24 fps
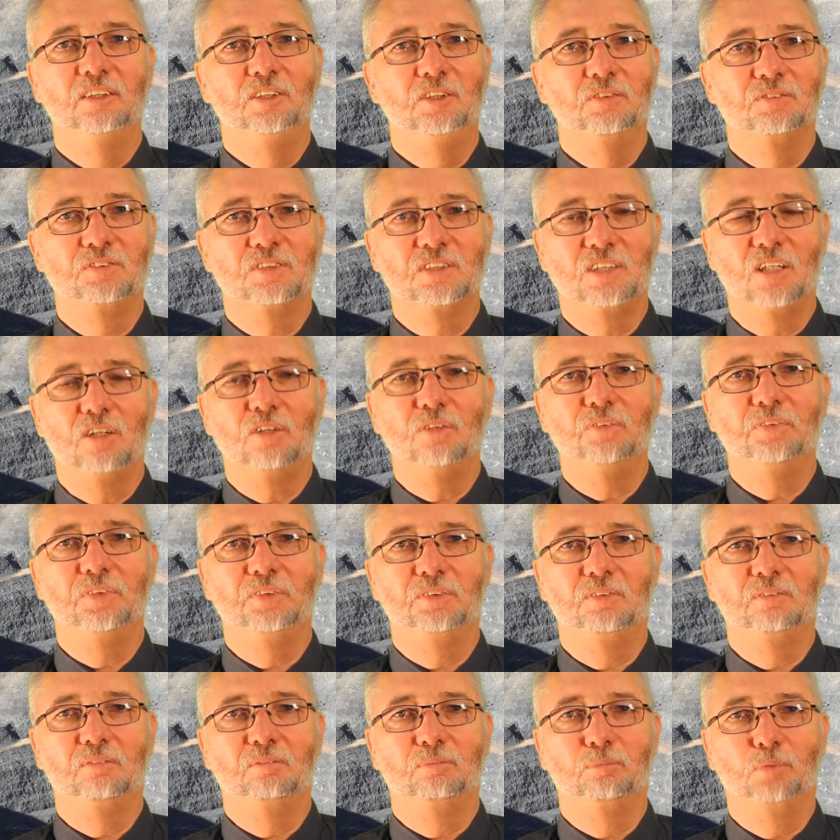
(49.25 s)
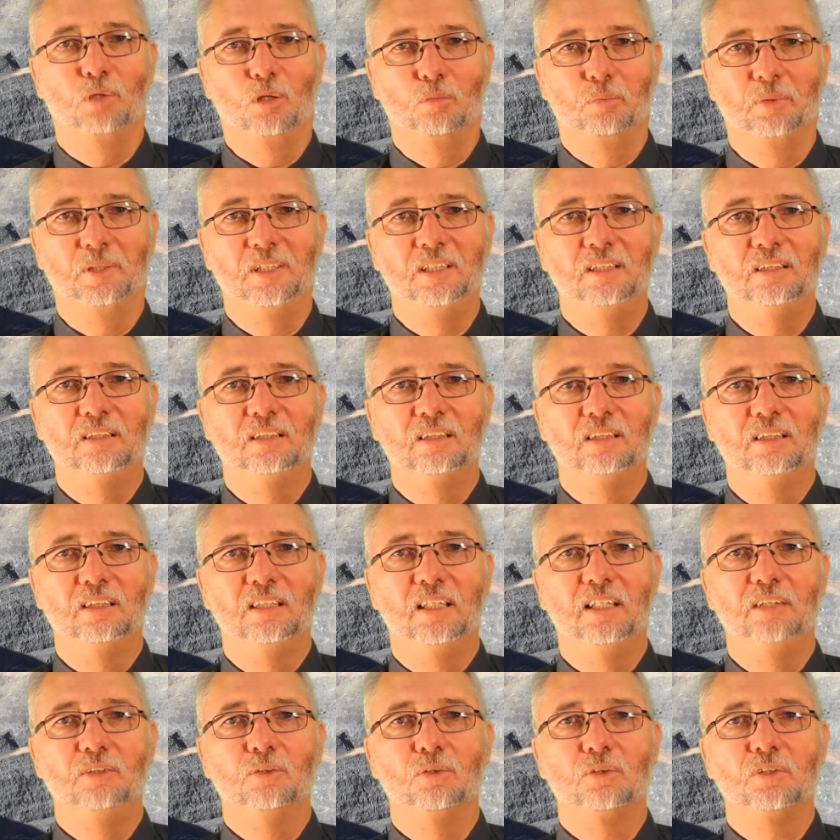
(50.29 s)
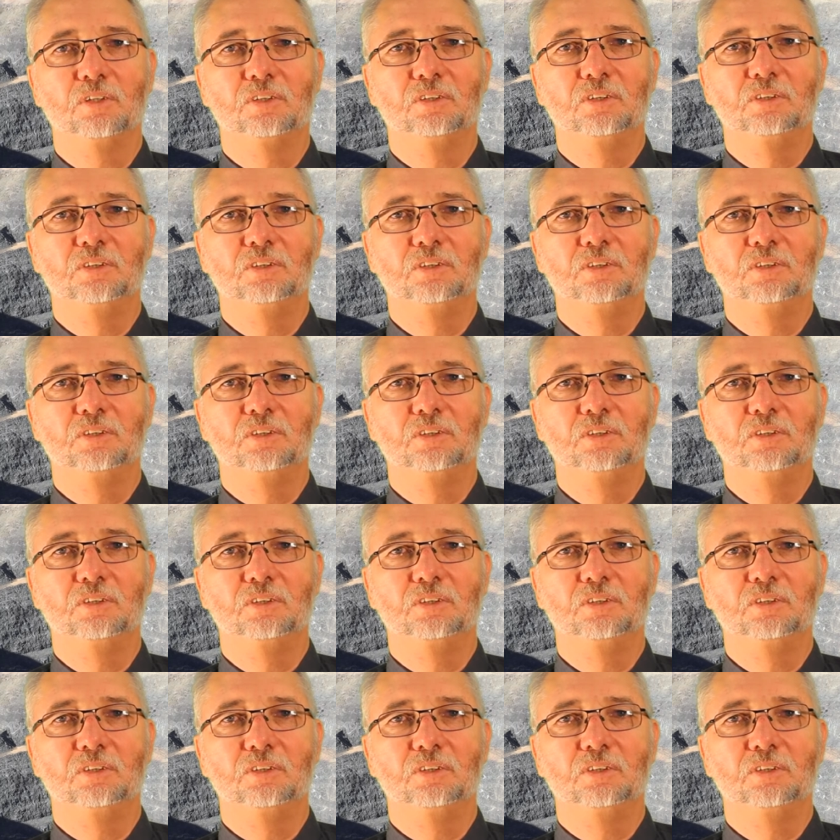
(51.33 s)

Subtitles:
you've sold the property in order